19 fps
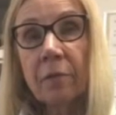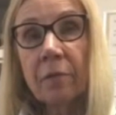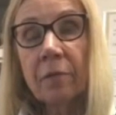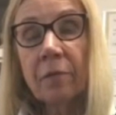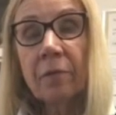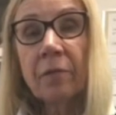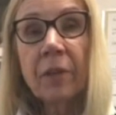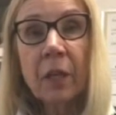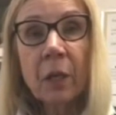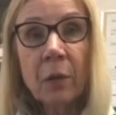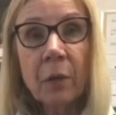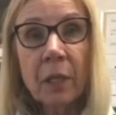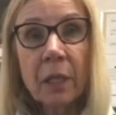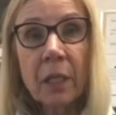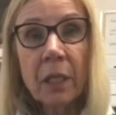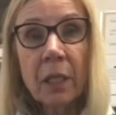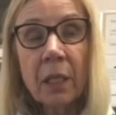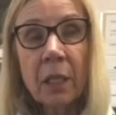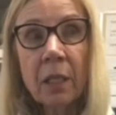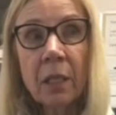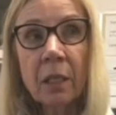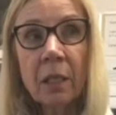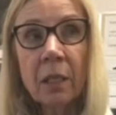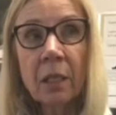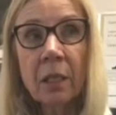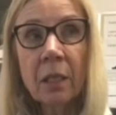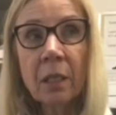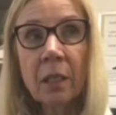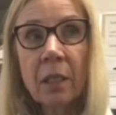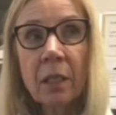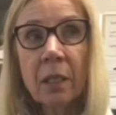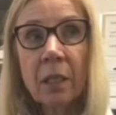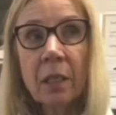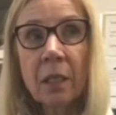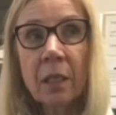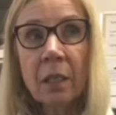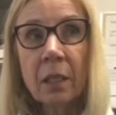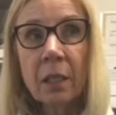very
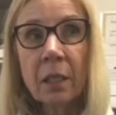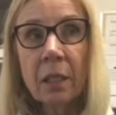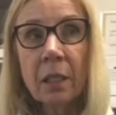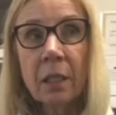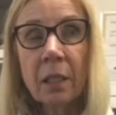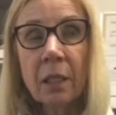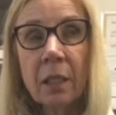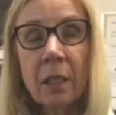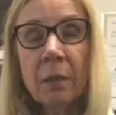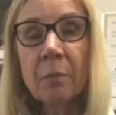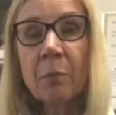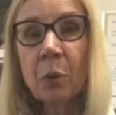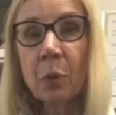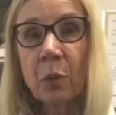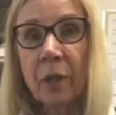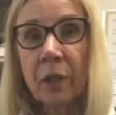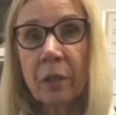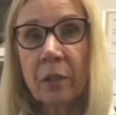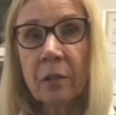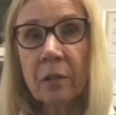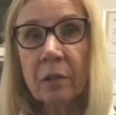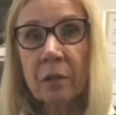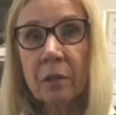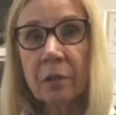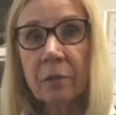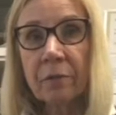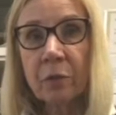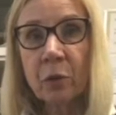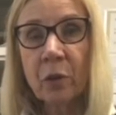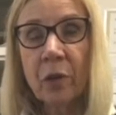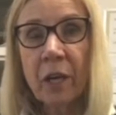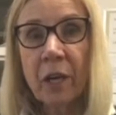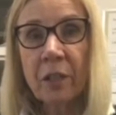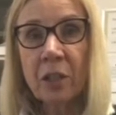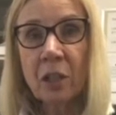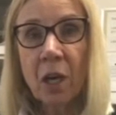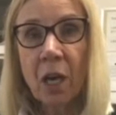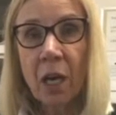important for
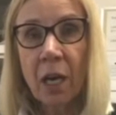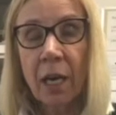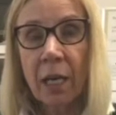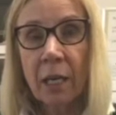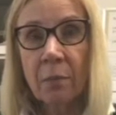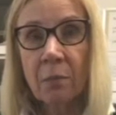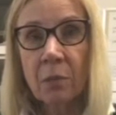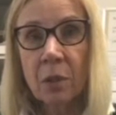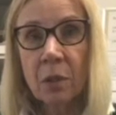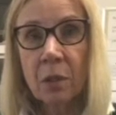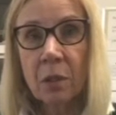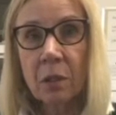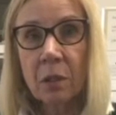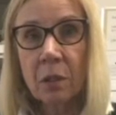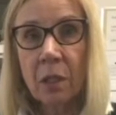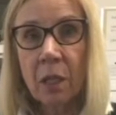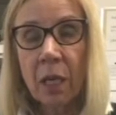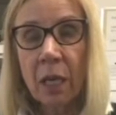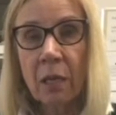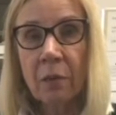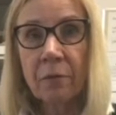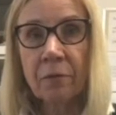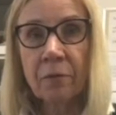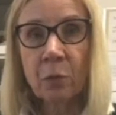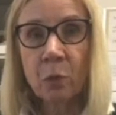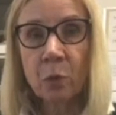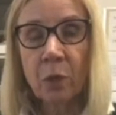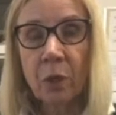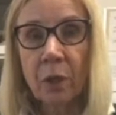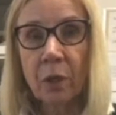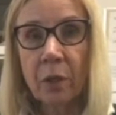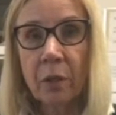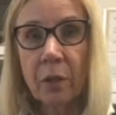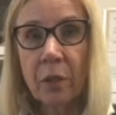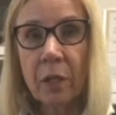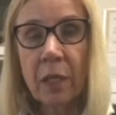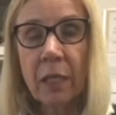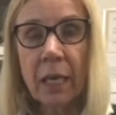our times and for
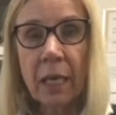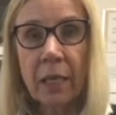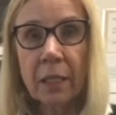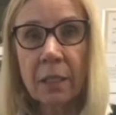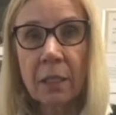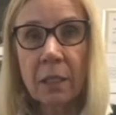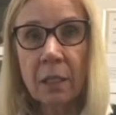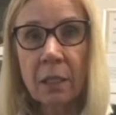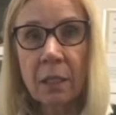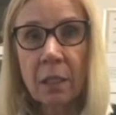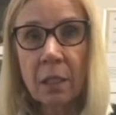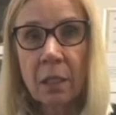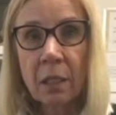the next